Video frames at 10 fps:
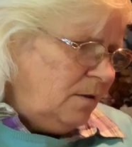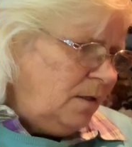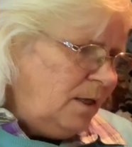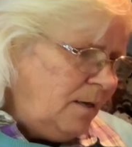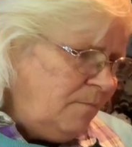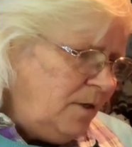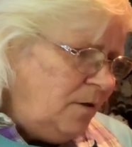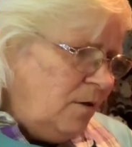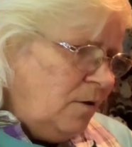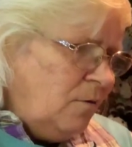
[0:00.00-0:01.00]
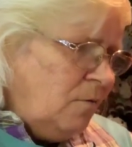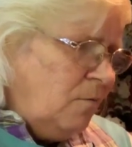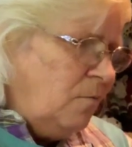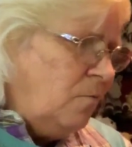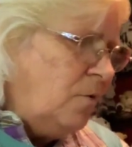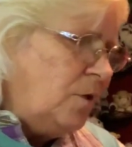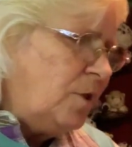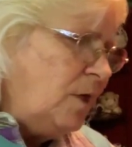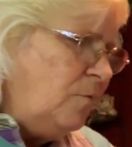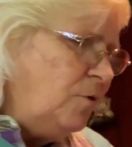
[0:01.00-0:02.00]
let me know what
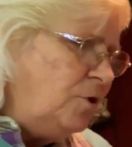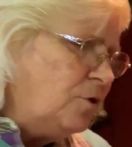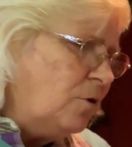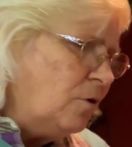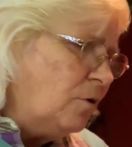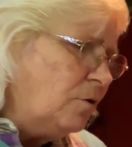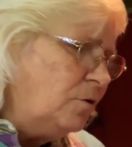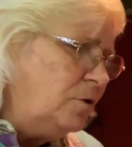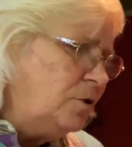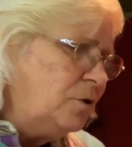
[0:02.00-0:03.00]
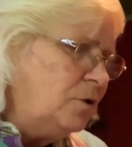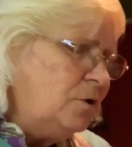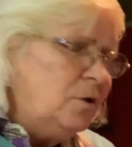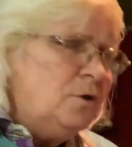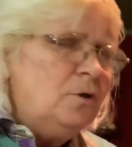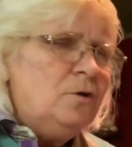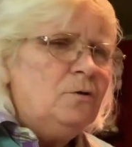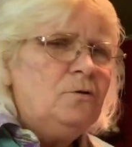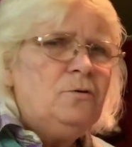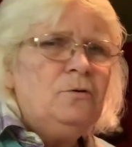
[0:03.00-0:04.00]
they would charge
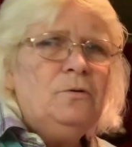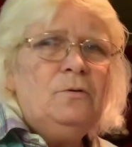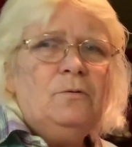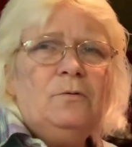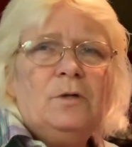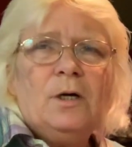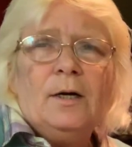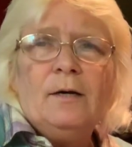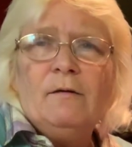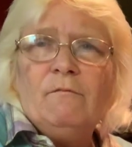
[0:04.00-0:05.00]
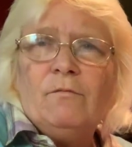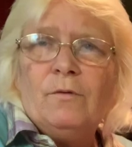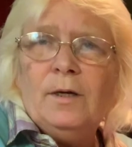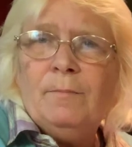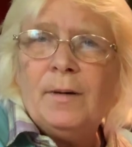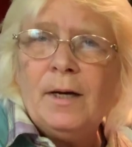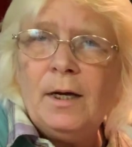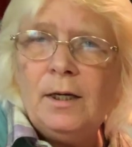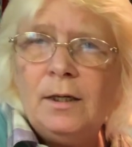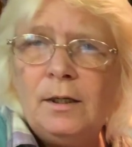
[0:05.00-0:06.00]
to kind of
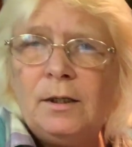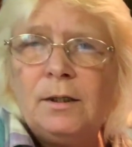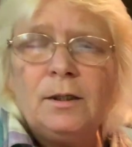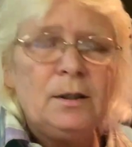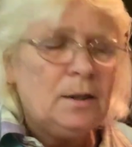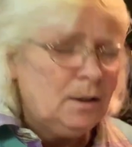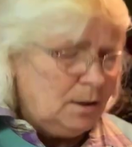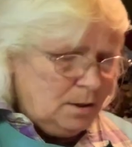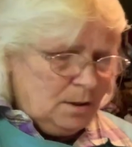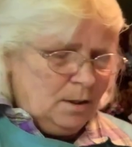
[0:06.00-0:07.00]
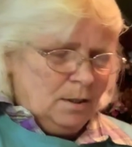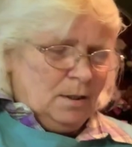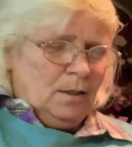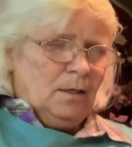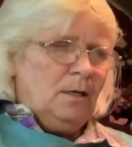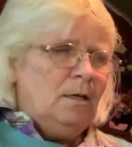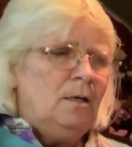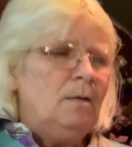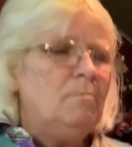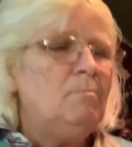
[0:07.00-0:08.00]
repaint it,
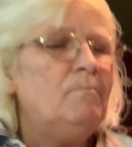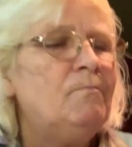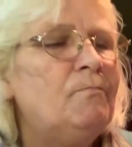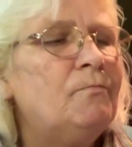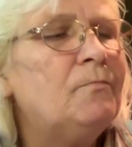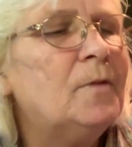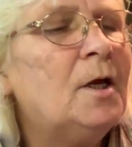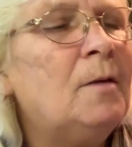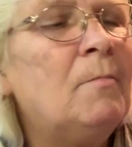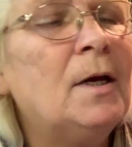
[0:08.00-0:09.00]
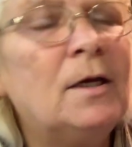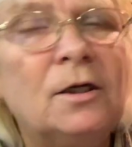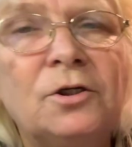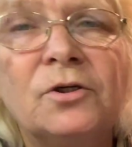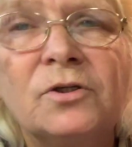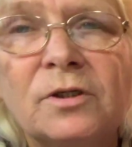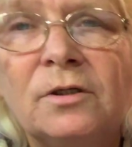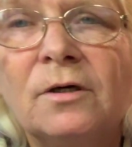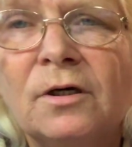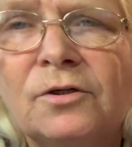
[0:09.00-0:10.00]
and make it just a
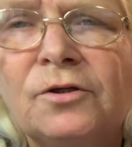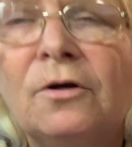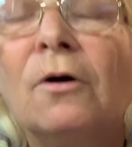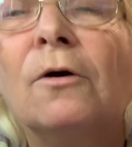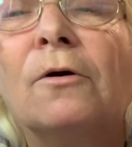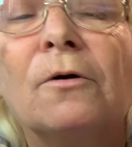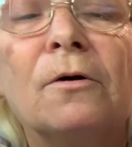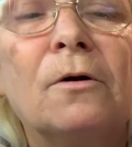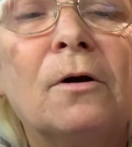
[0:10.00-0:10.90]
touch darker.